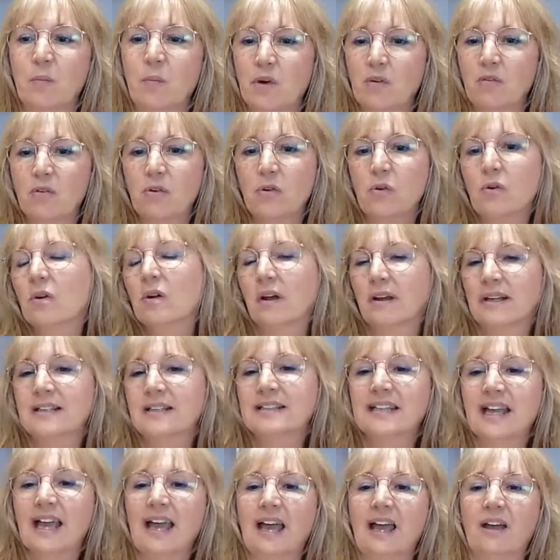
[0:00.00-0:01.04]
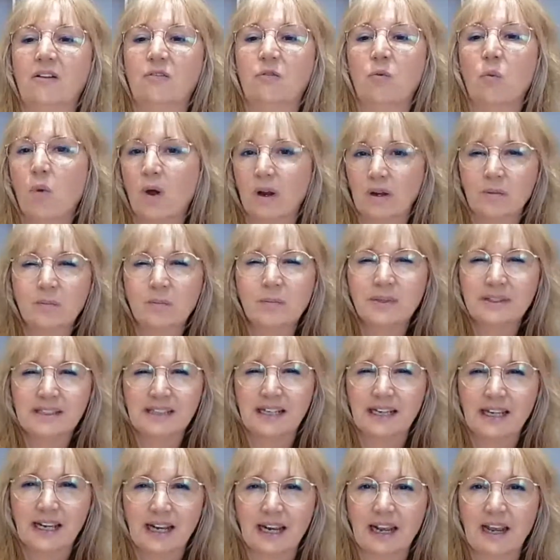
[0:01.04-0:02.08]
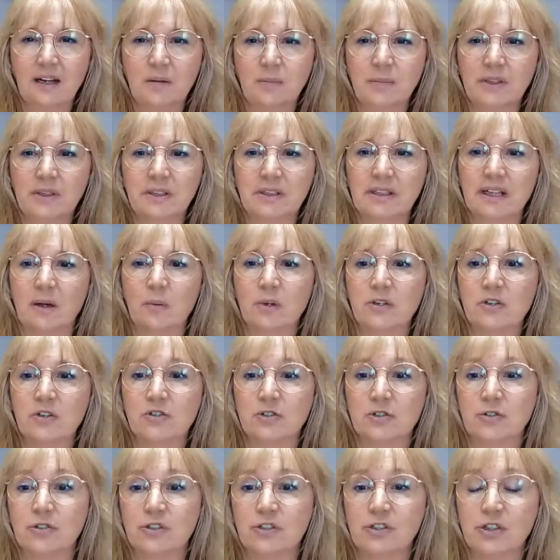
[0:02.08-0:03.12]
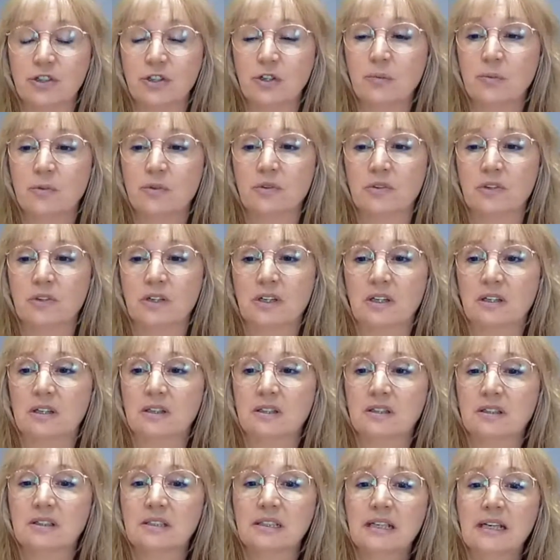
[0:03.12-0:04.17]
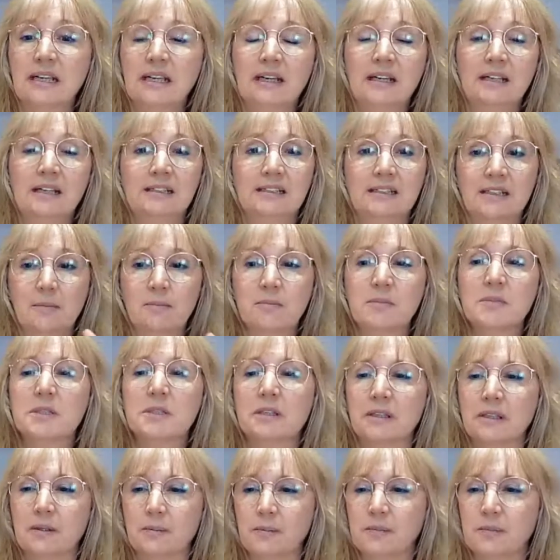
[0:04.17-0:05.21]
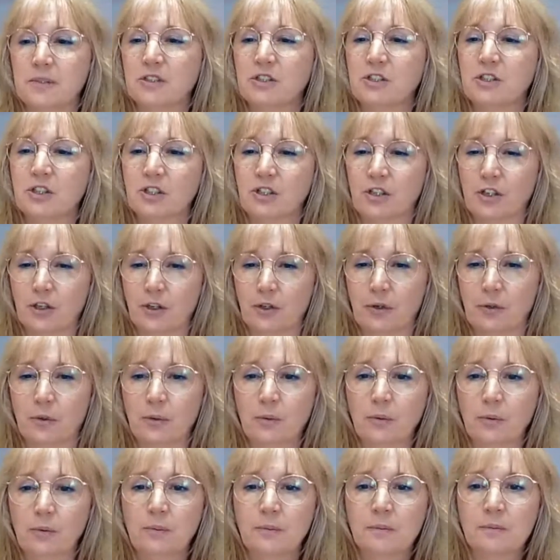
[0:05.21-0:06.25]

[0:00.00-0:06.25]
We're all going to have one particular element that we're drawn to more than others, sometimes 2,